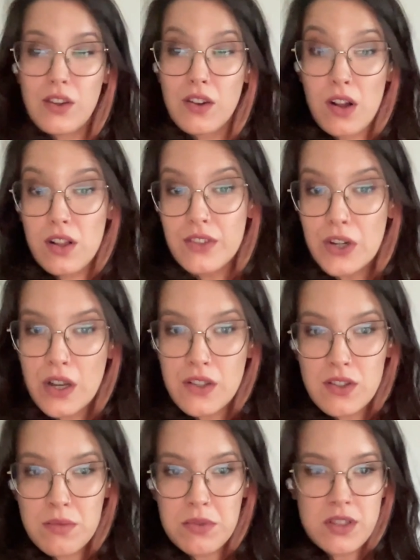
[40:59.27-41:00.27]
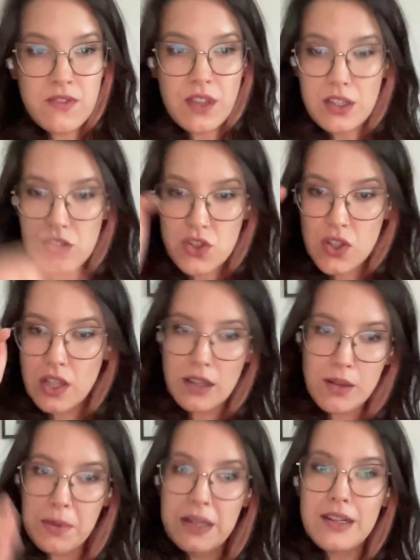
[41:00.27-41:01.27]
all of our customers if they could just
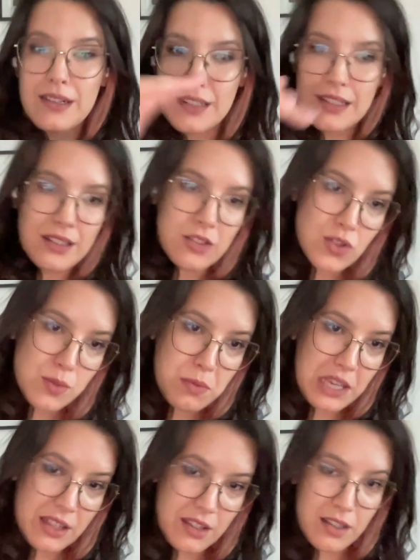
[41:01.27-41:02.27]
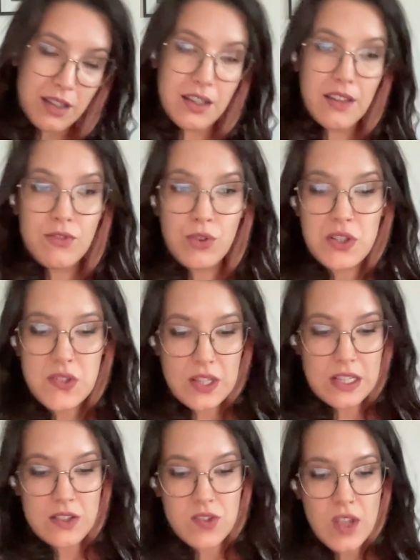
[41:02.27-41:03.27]
click a button and just pay the
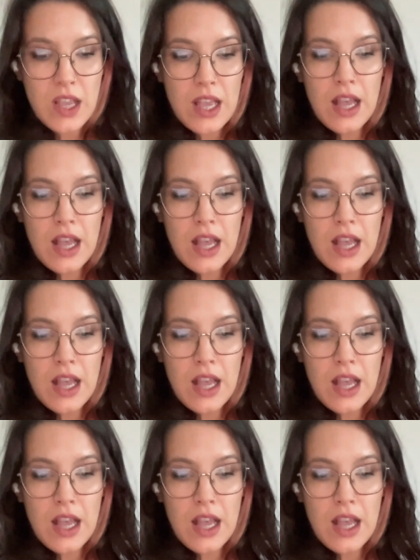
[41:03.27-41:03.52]
invoices.